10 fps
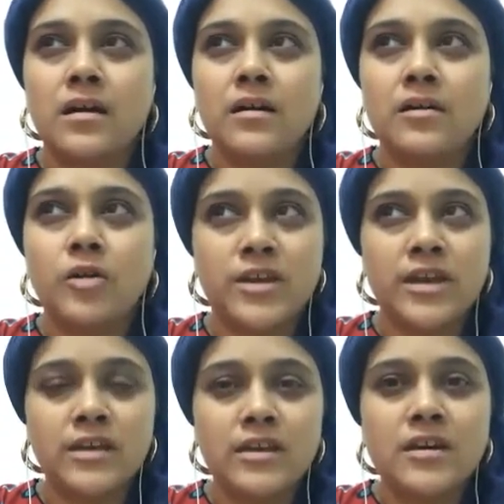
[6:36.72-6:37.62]

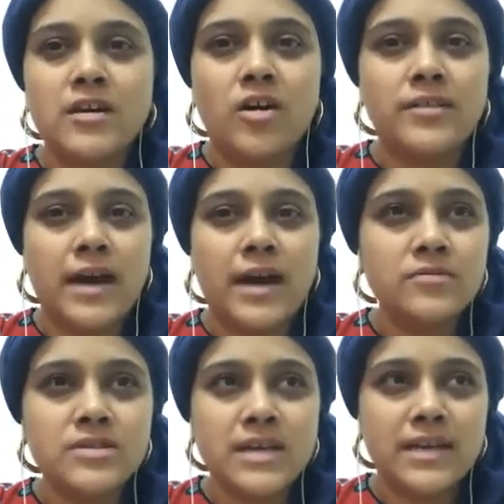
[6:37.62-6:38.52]
okay, on the
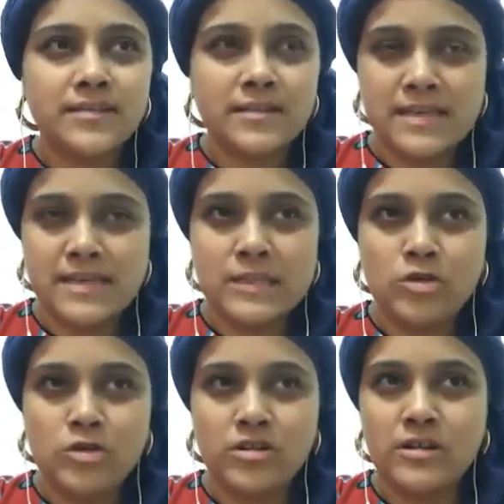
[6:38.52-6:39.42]
outside things
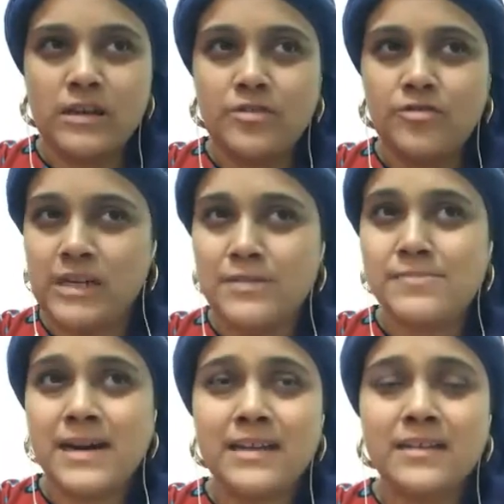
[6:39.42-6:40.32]
look really
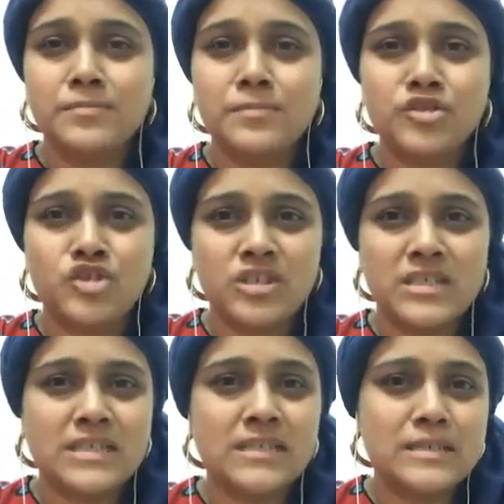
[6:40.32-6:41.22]
bad, but she's
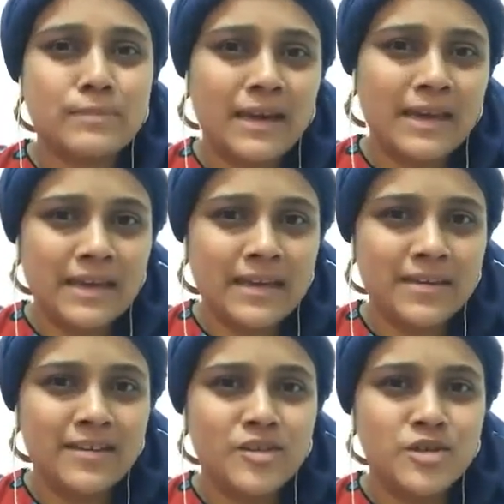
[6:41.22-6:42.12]
still smiling.
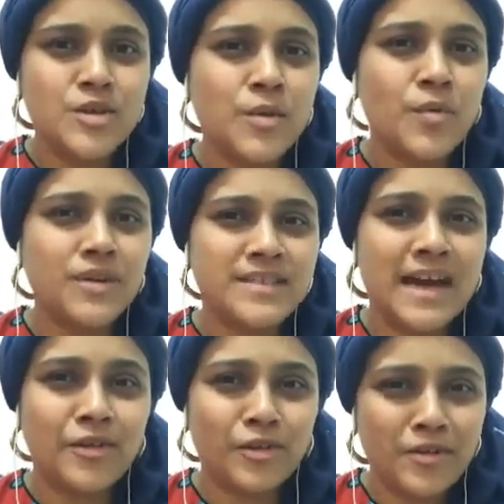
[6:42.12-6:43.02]
So what's
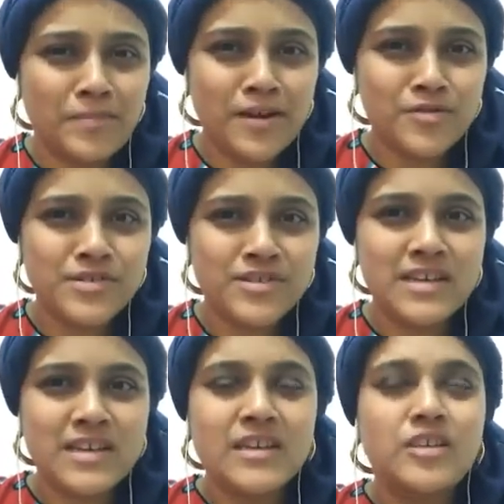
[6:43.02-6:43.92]
that all about?
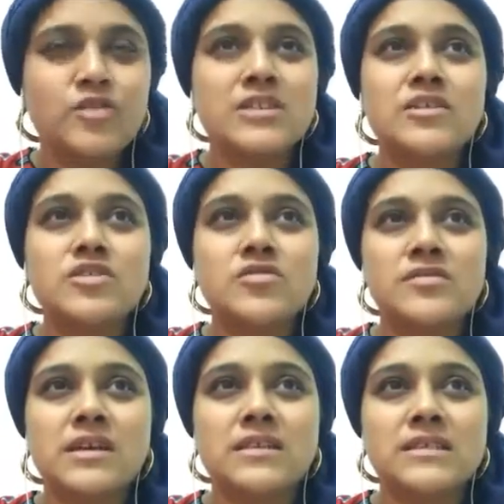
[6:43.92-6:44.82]
You tend to
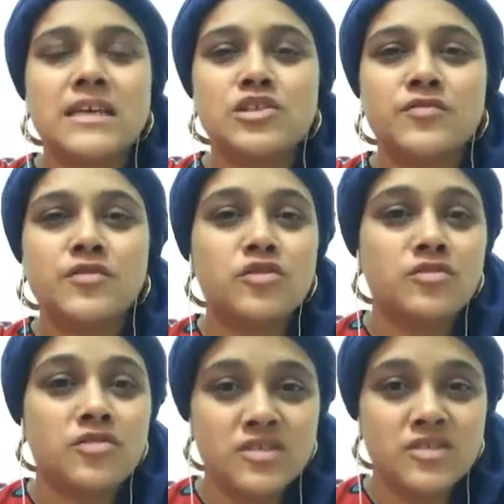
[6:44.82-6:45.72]
create a sense of
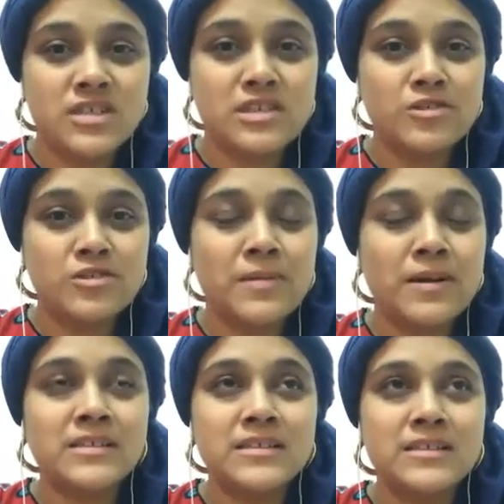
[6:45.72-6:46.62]
curiosity in your
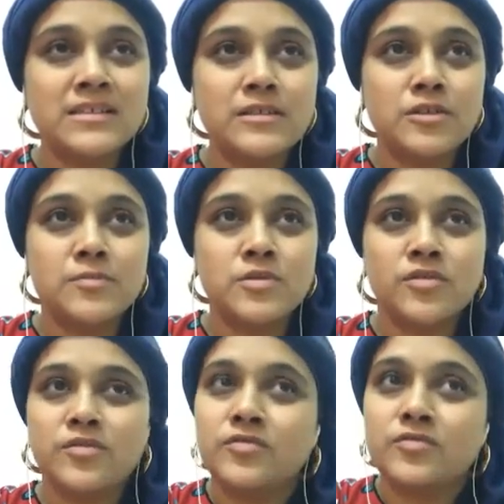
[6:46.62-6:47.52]
mind in terms of
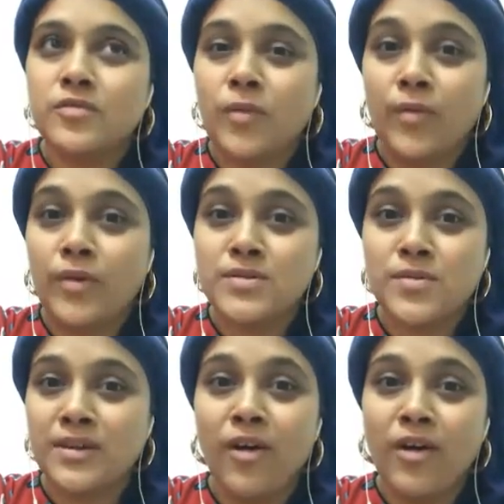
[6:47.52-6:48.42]
what's
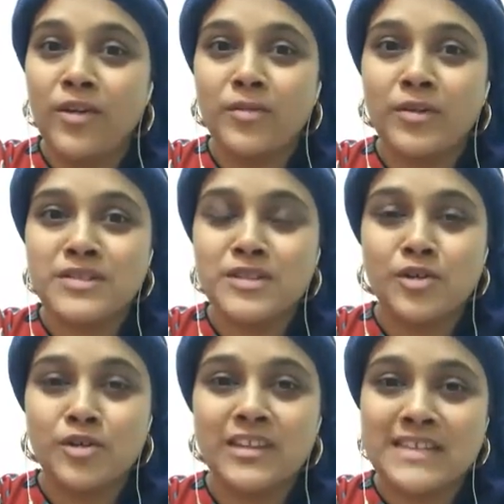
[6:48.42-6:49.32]
going on, what's the
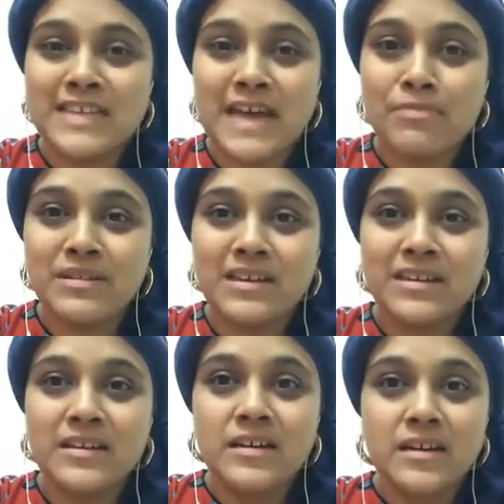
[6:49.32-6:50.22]
good that's happening,
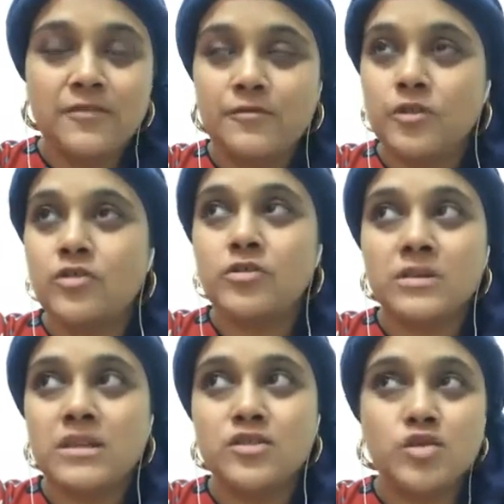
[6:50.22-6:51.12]
if you're
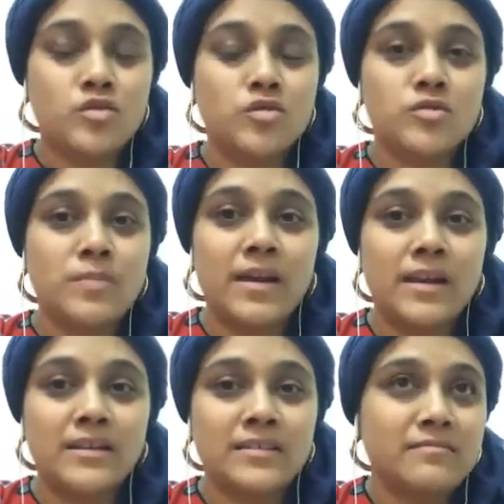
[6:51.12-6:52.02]
doing a pseudo smile
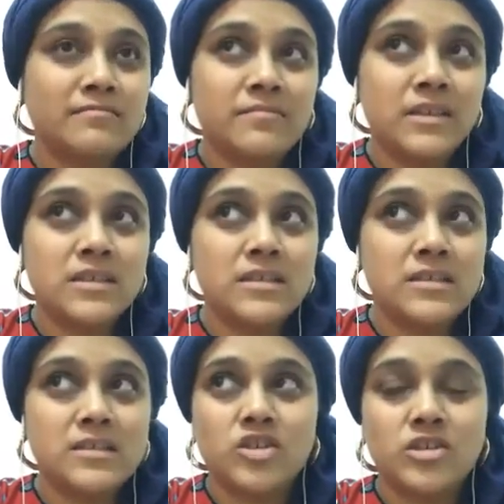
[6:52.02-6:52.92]
and
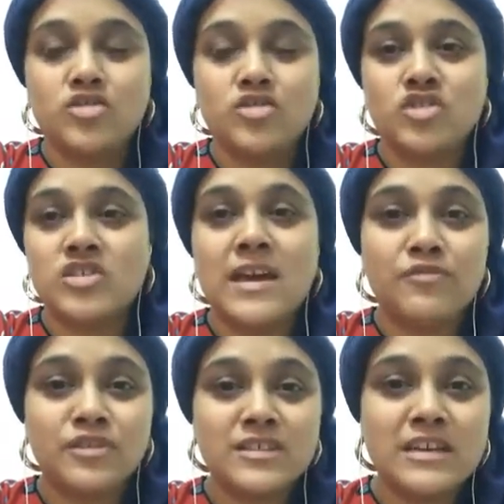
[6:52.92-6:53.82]
it's just there for
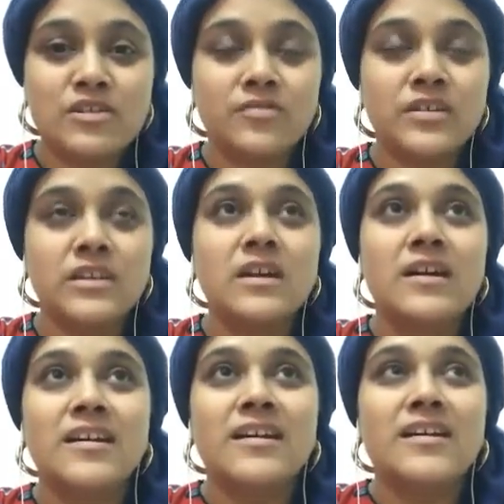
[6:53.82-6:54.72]
the sake of it.
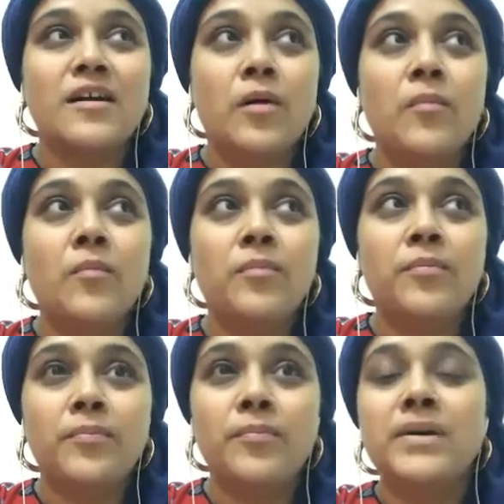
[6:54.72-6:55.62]

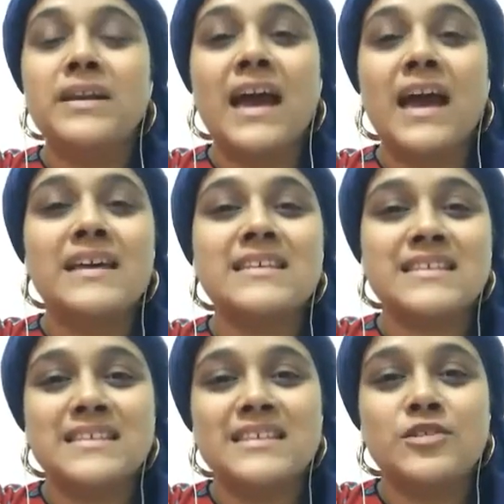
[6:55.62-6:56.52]
But
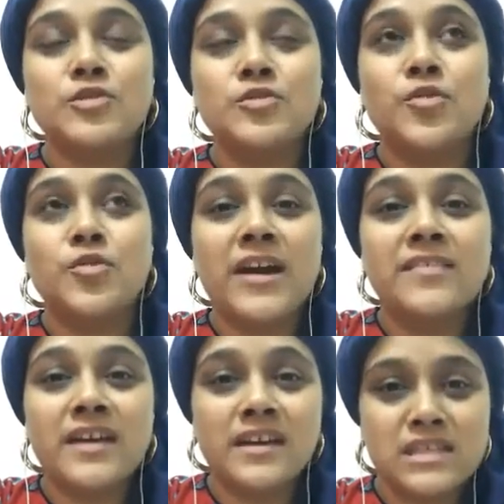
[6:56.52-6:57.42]
as you wear
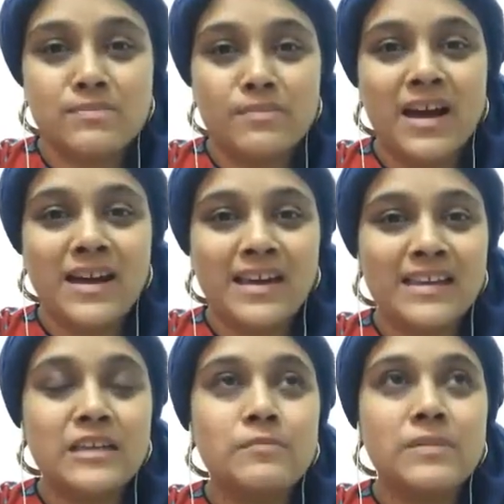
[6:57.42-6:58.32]
that smile,
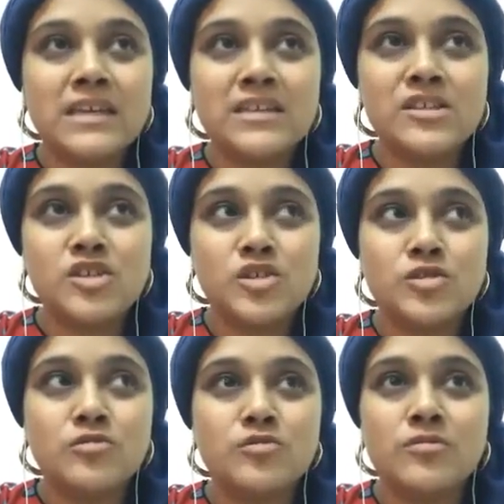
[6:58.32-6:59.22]
it begins
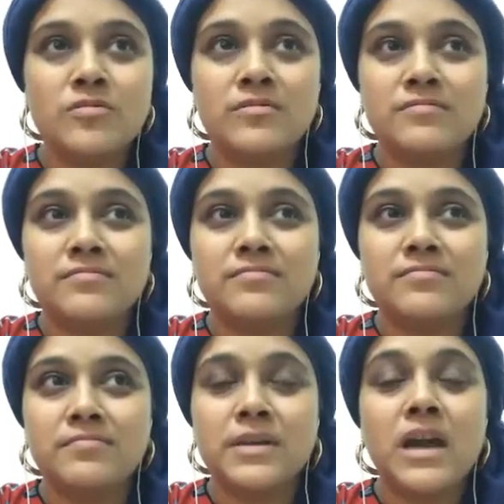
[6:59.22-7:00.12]
to
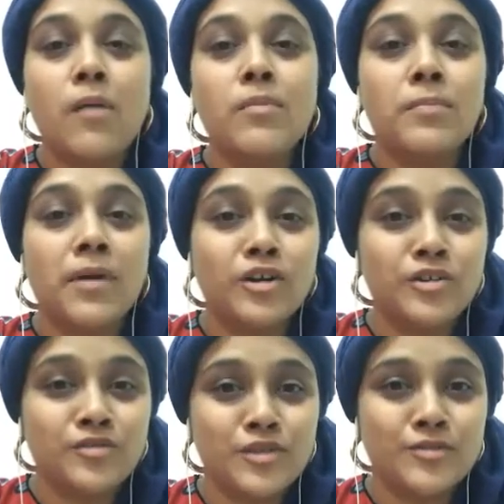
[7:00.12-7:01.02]
become a part of
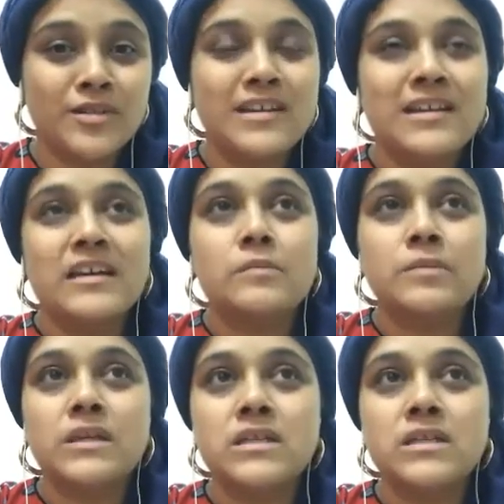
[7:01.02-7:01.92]
you. It
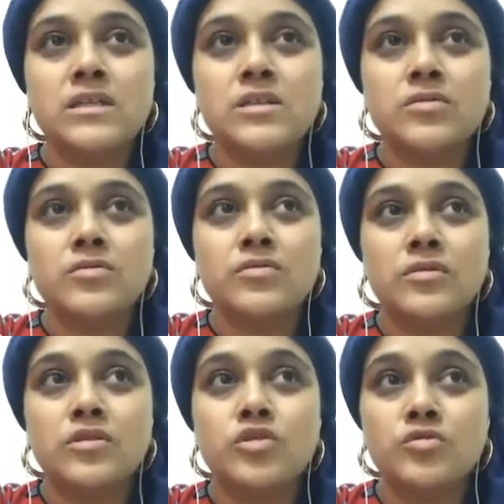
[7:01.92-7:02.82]
begins to,
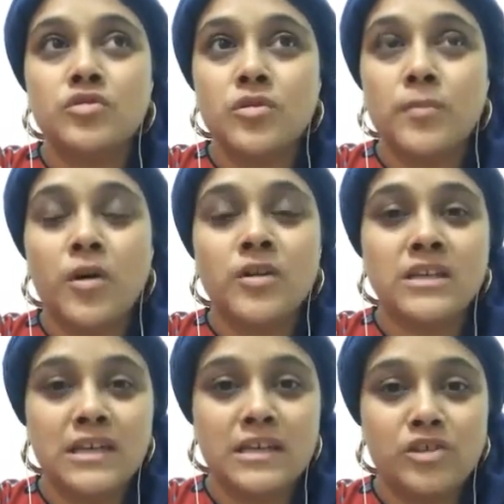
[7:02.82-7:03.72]
your
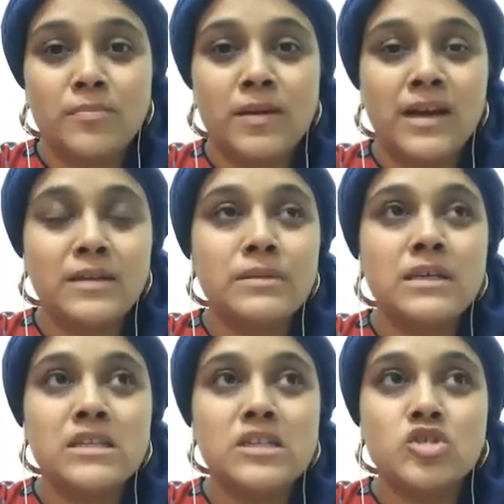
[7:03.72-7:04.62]
body and your mind
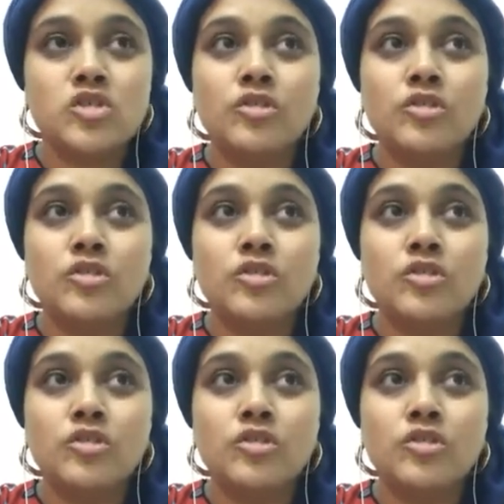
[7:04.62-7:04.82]
begins to look